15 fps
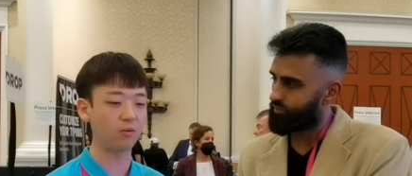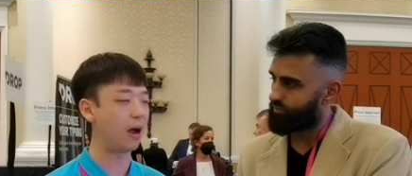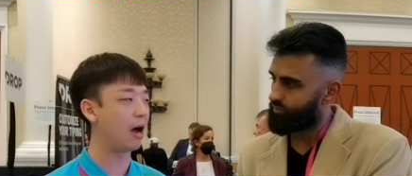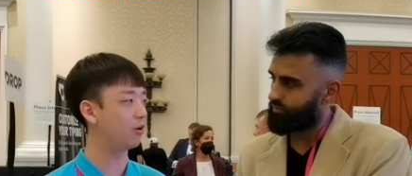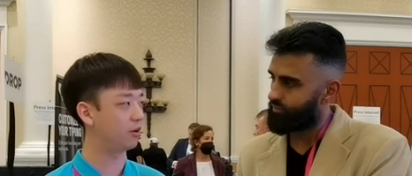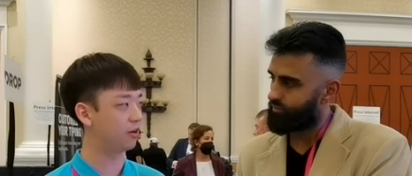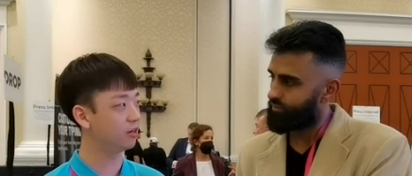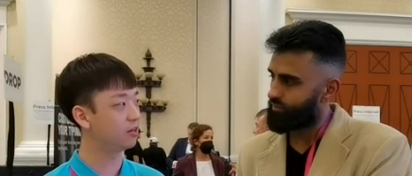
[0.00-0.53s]

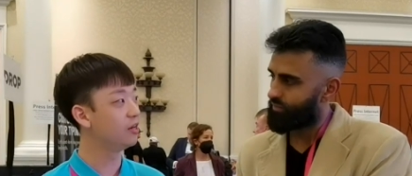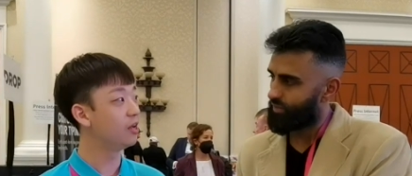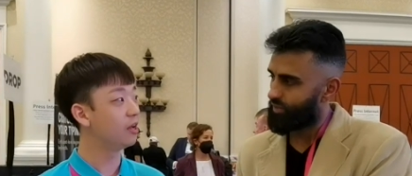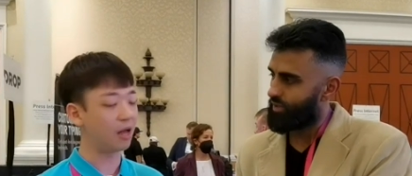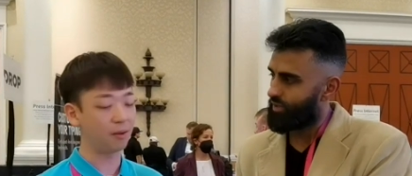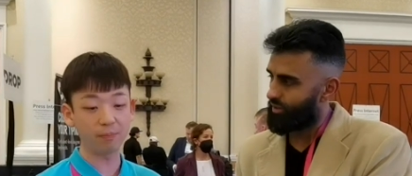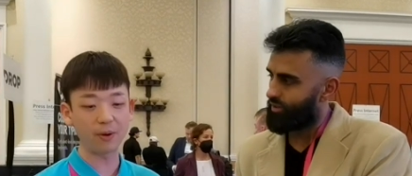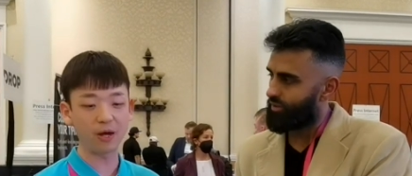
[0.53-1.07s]
Speaker 1: router.
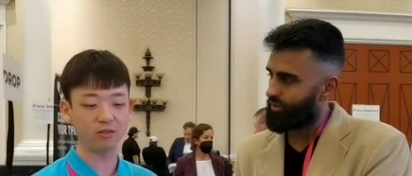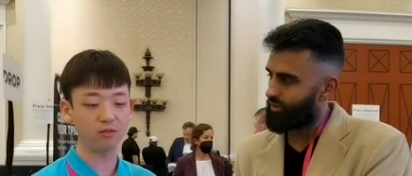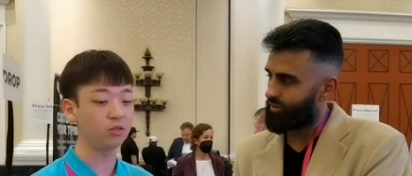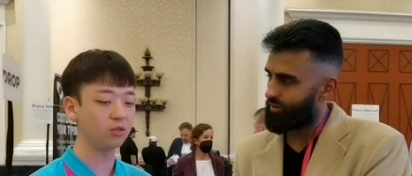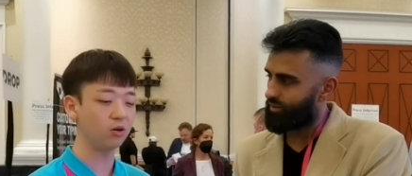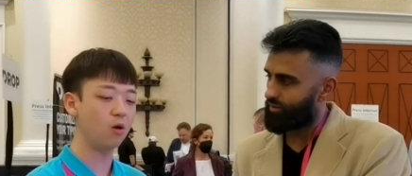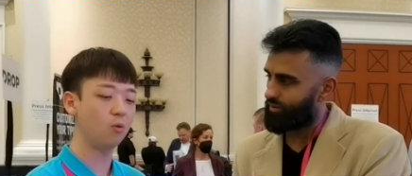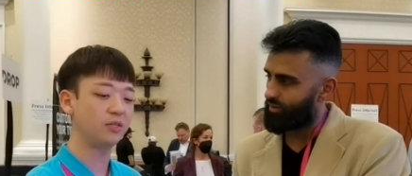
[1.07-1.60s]
But
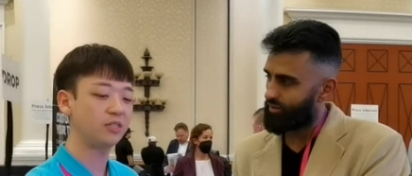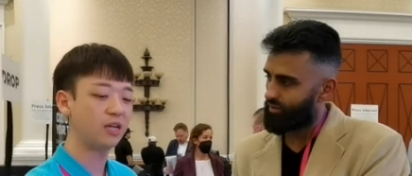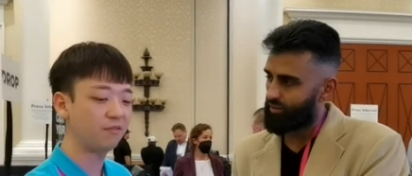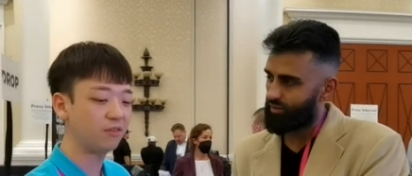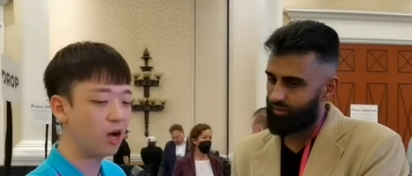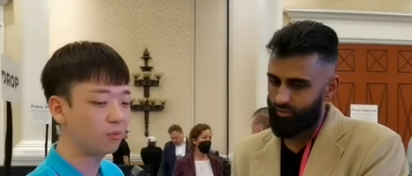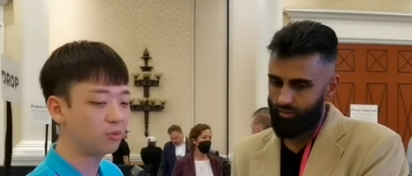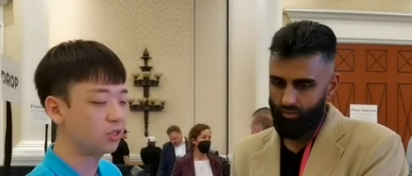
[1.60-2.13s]
you always have the
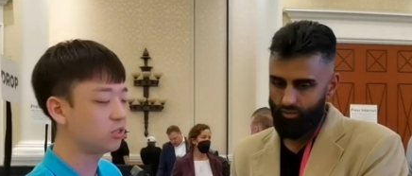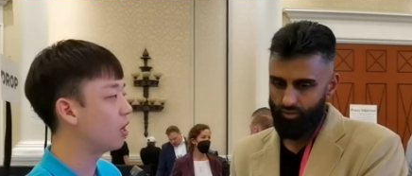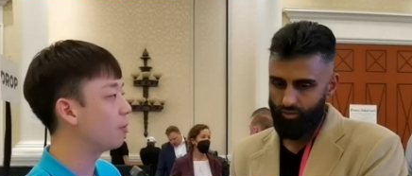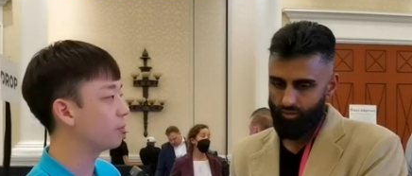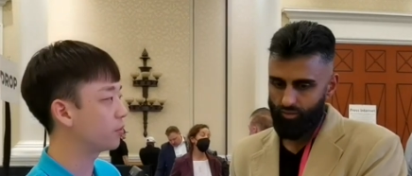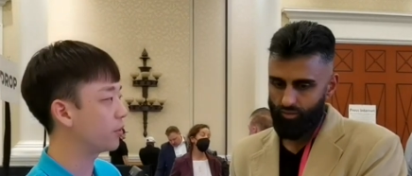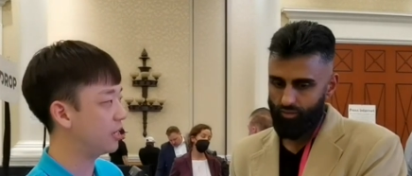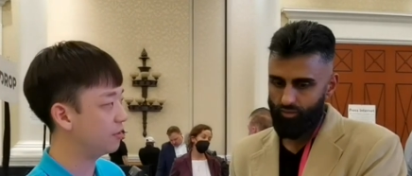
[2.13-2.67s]
option to
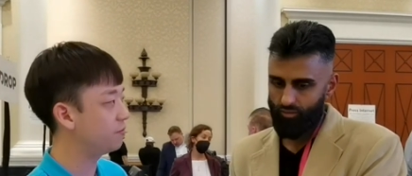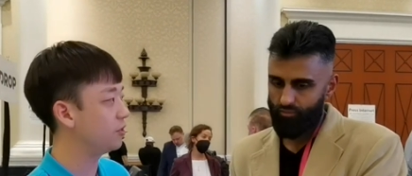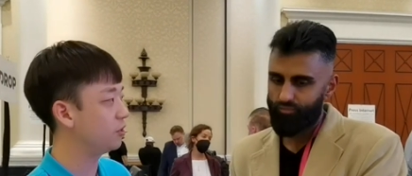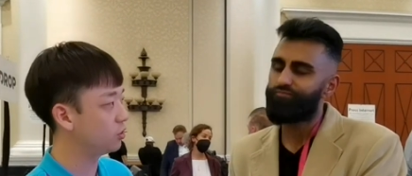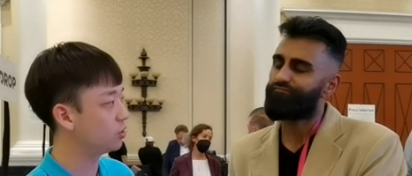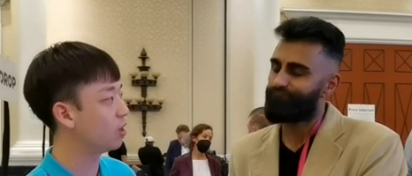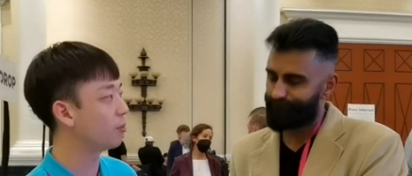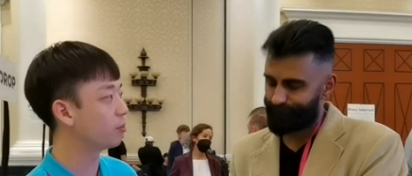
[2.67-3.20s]
upgrade if you
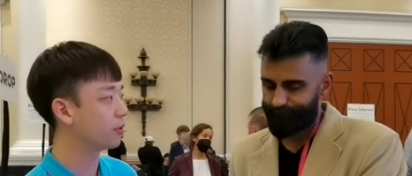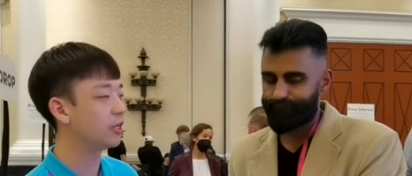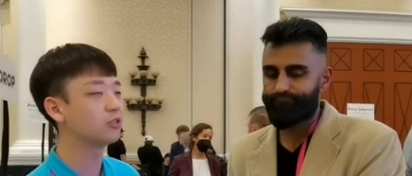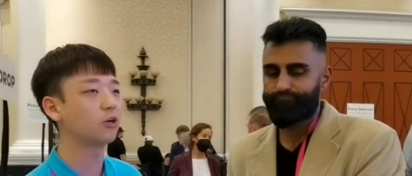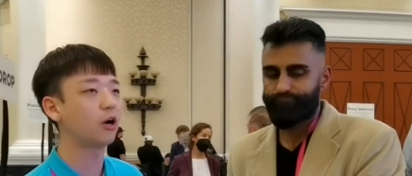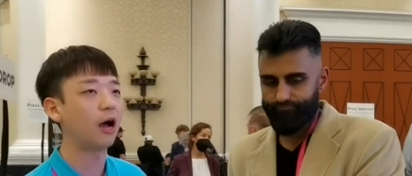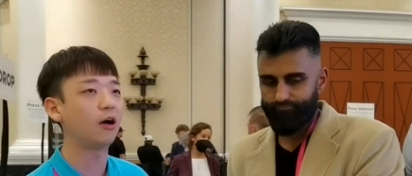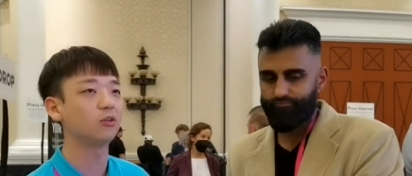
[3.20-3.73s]
do upgrade
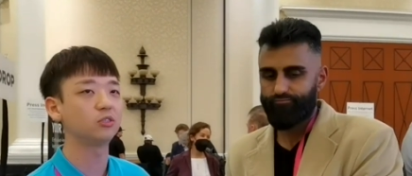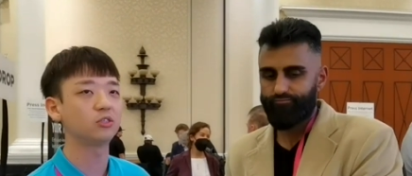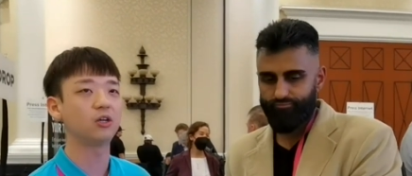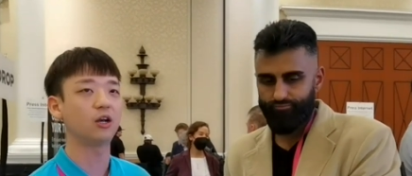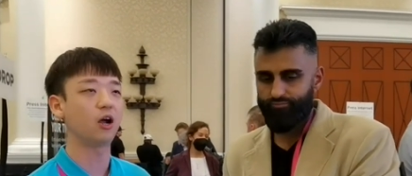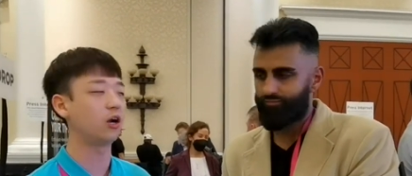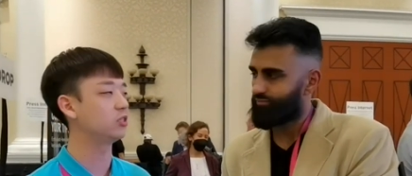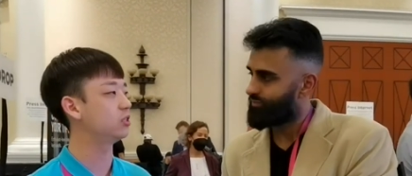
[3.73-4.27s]
your house to a
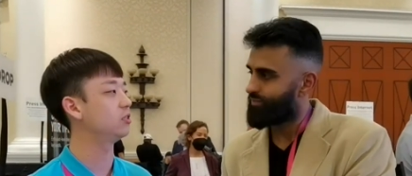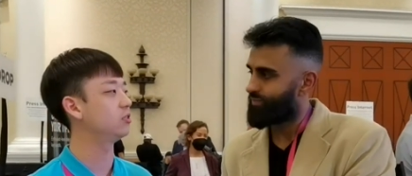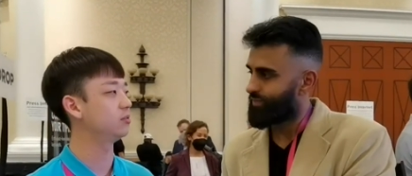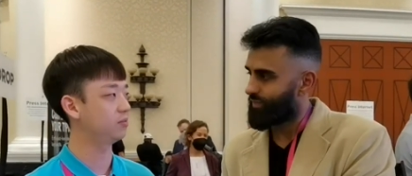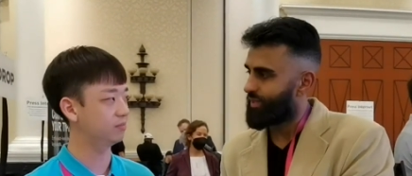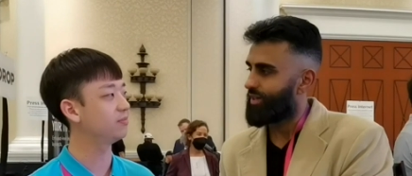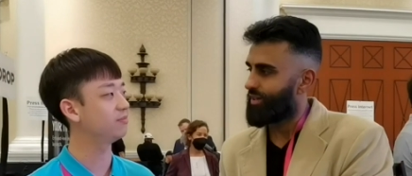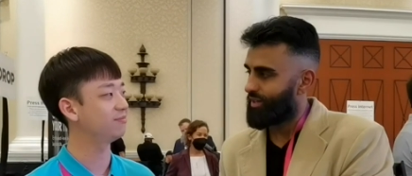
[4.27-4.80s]
larger
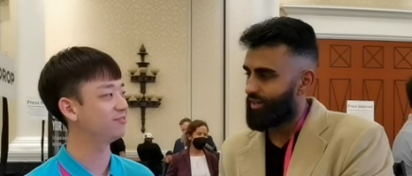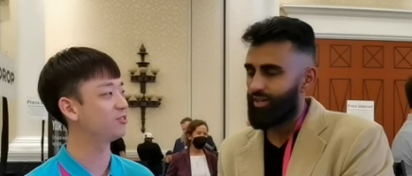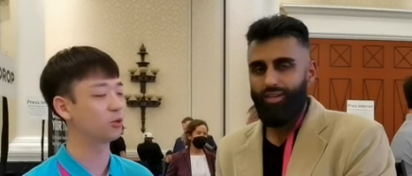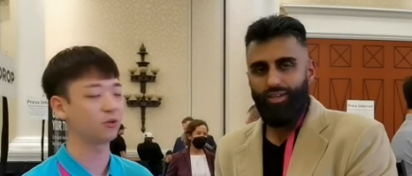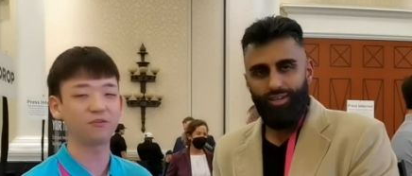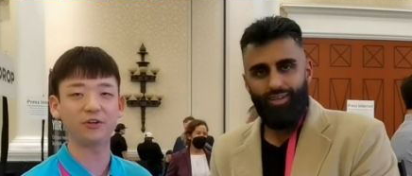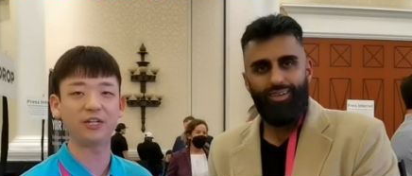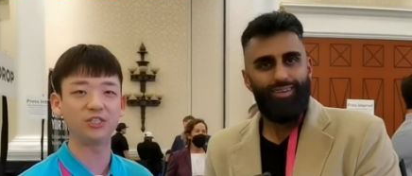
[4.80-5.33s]
square
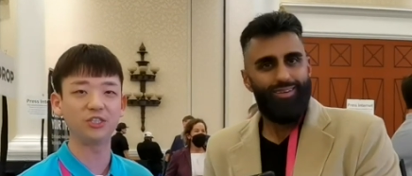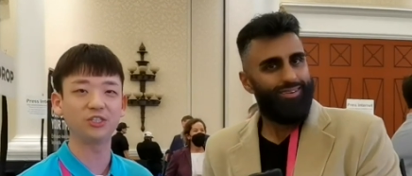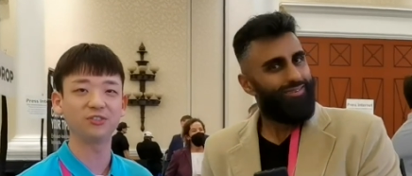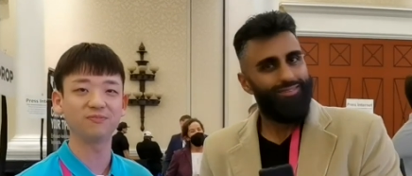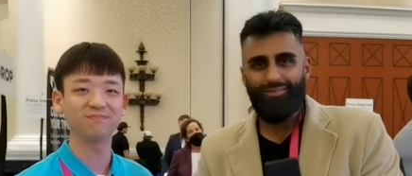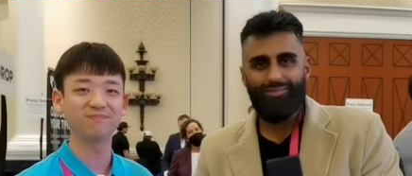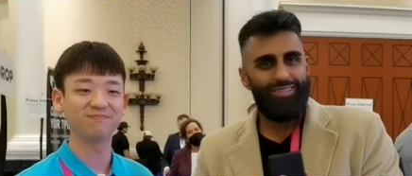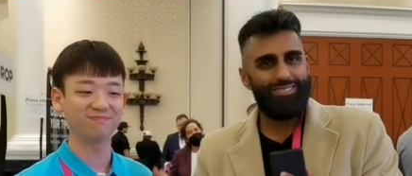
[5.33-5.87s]
footage.
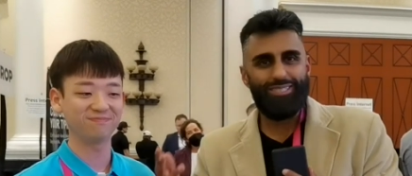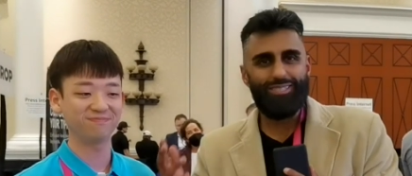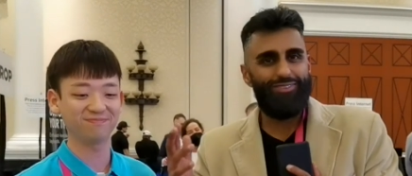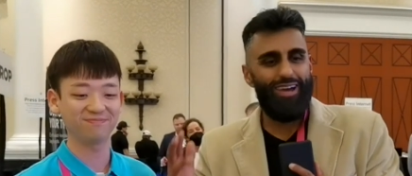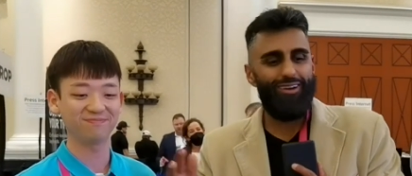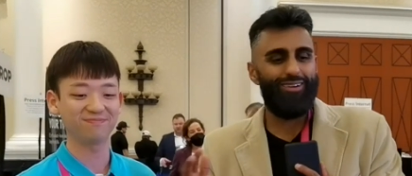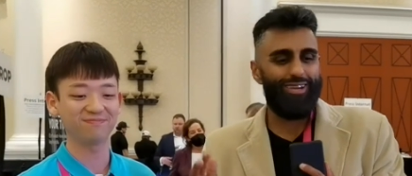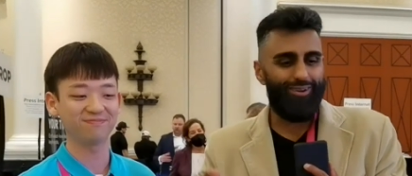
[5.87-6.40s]
Speaker 2: This is
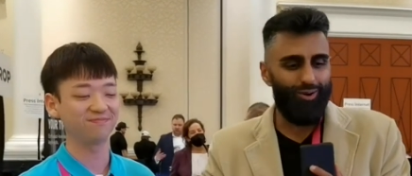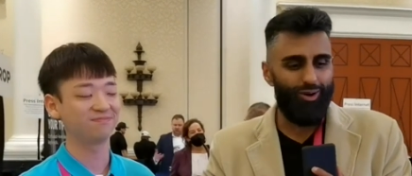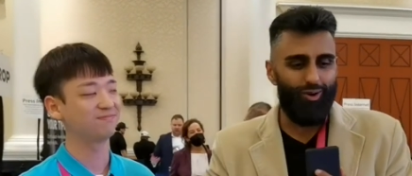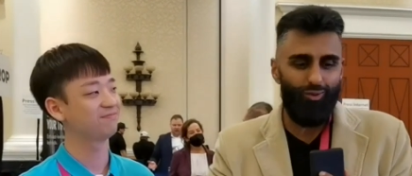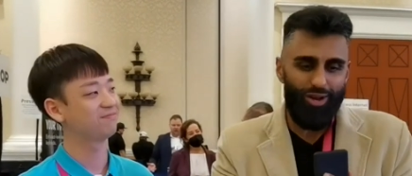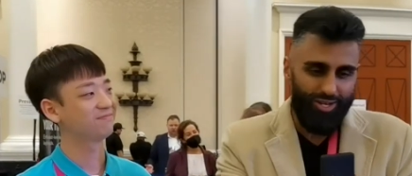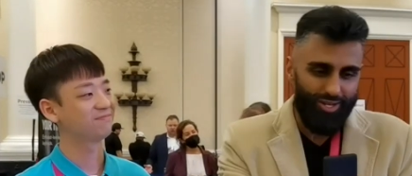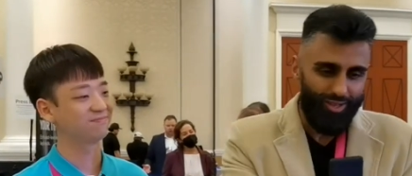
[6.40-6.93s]
very cool.
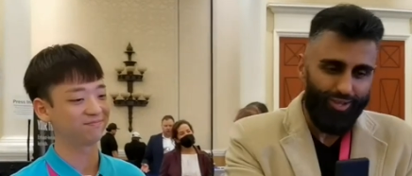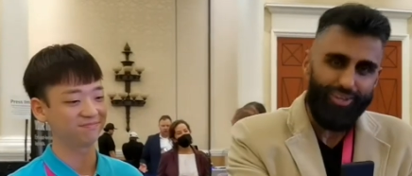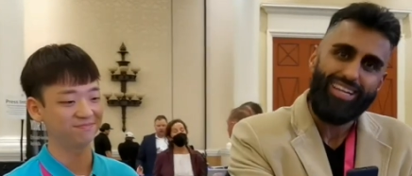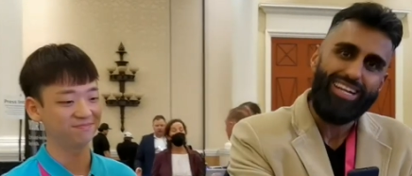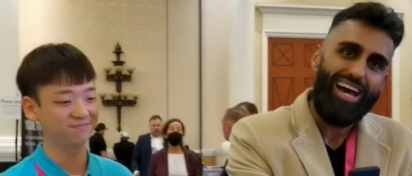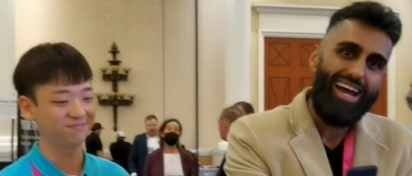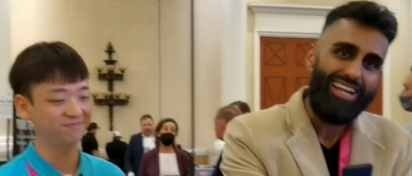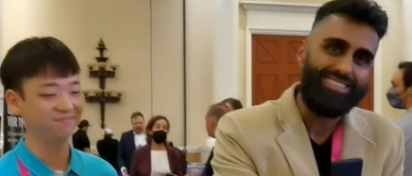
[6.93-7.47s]
What you're looking
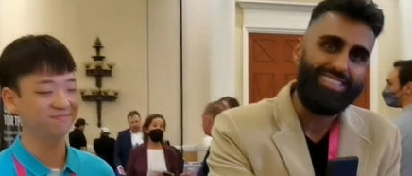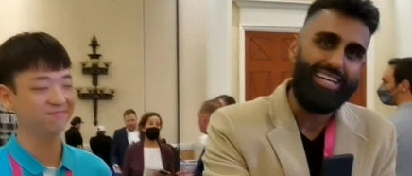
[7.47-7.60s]
at is